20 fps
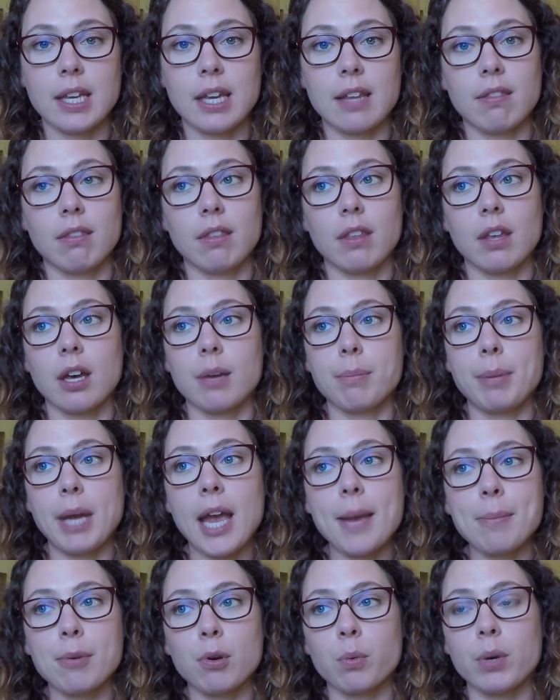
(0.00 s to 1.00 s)
in the
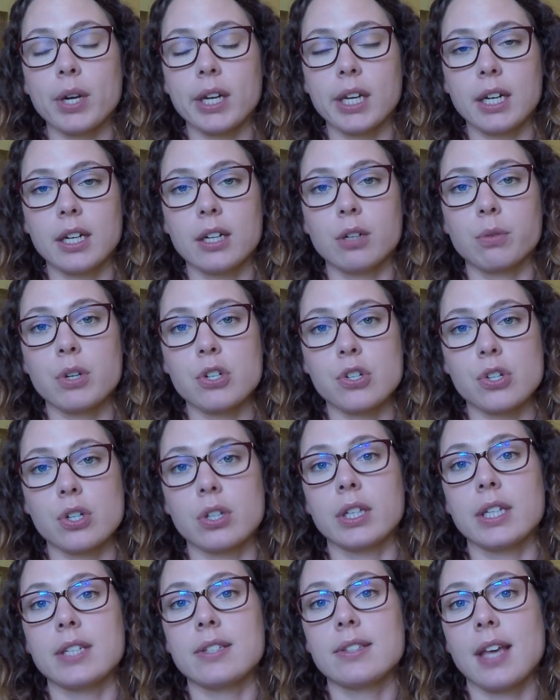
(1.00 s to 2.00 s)
paperwork it had
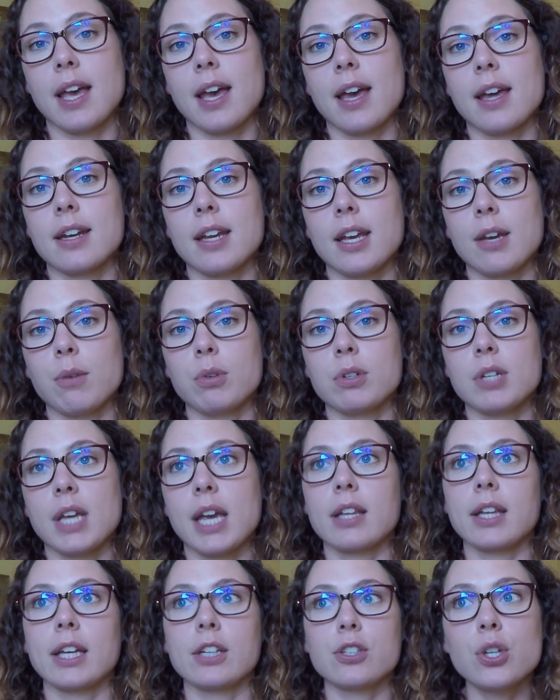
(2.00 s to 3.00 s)
originally said it would
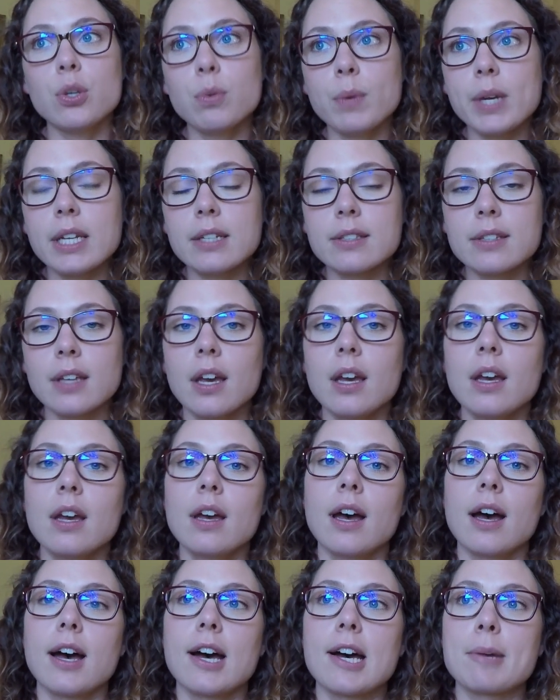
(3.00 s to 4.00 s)
take like 2 weeks
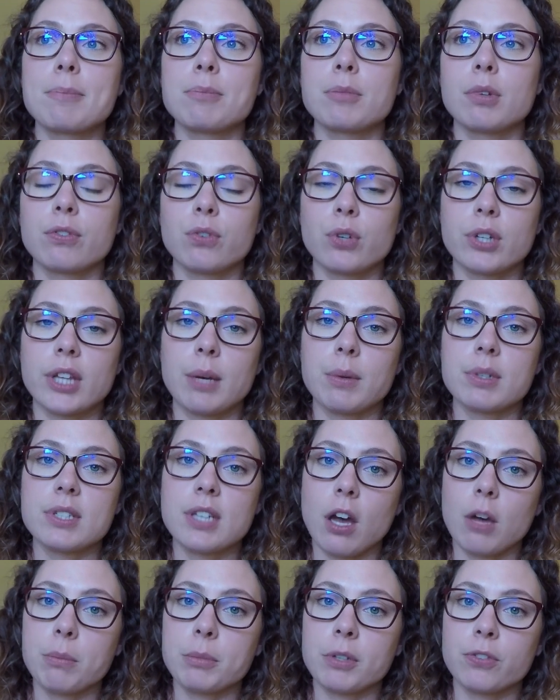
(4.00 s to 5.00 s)
before they would
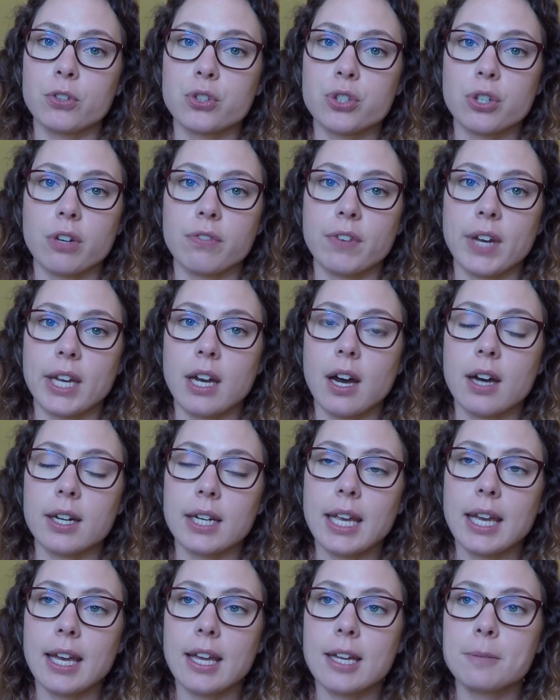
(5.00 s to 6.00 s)
tell me for sure if I
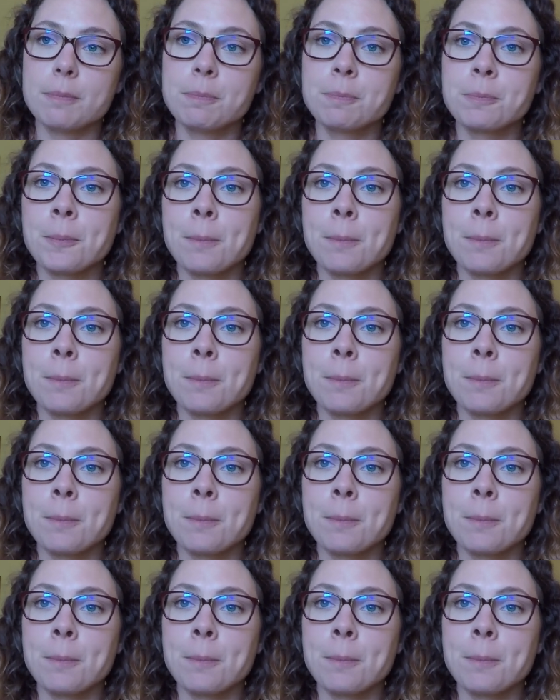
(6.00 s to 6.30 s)
got in.